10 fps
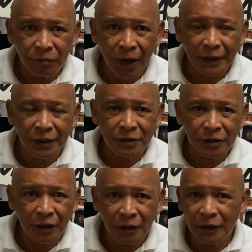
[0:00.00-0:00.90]
Practice,
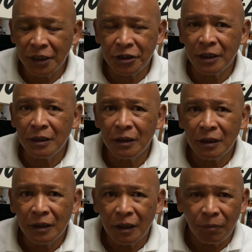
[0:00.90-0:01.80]
listen,
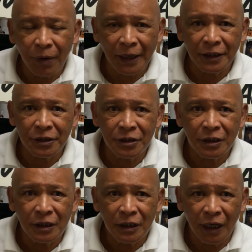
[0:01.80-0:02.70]
practice,
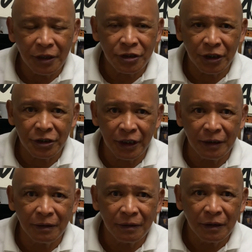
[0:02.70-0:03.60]
and succeed.
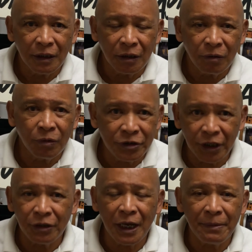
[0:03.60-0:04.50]
We'll
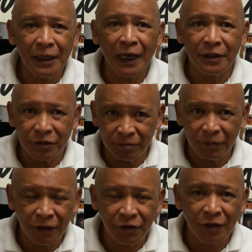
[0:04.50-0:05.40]
see your name in lights.
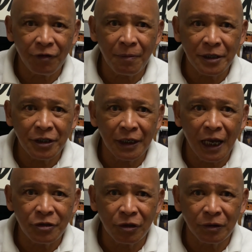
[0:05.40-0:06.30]
This is from my son,
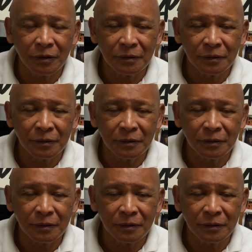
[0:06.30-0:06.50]
Andrew.